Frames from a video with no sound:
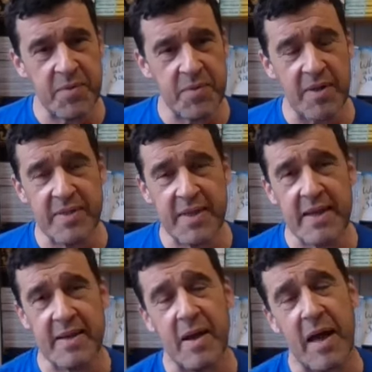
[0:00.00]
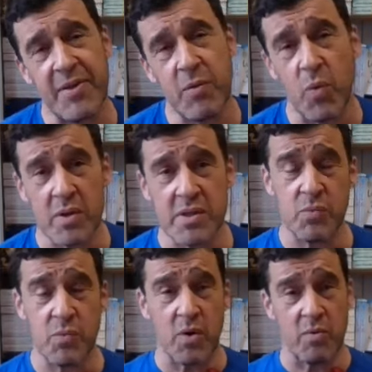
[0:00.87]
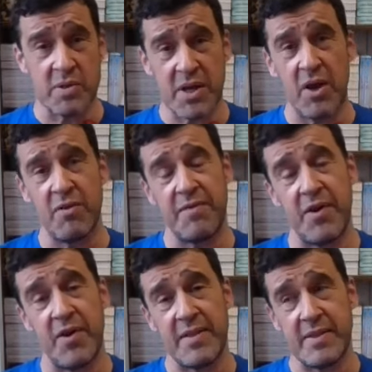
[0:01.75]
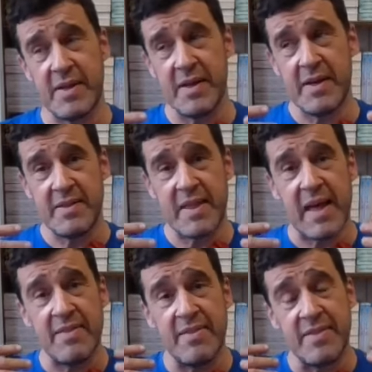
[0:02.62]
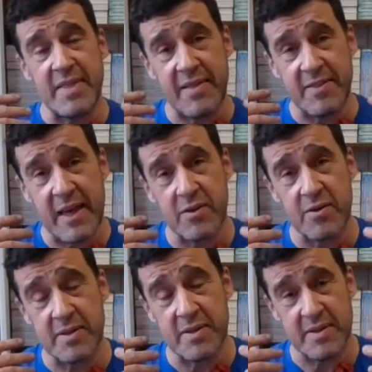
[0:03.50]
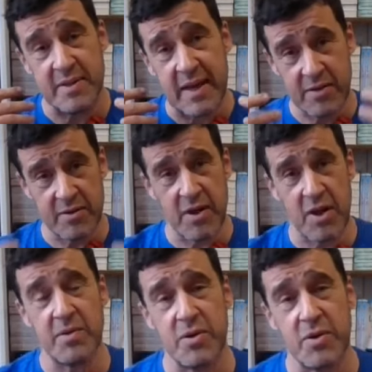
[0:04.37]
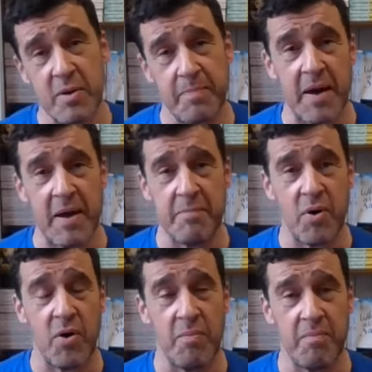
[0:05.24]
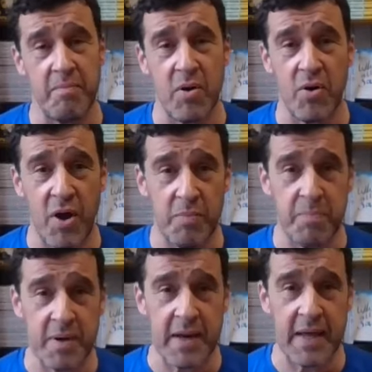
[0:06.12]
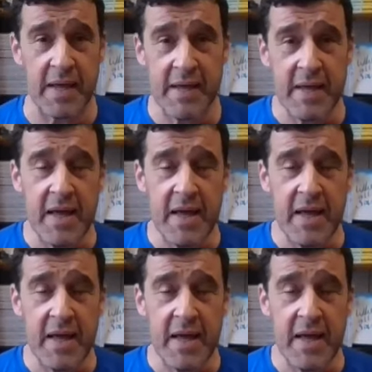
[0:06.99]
So I think once the war was over, and then they could talk about it more openly.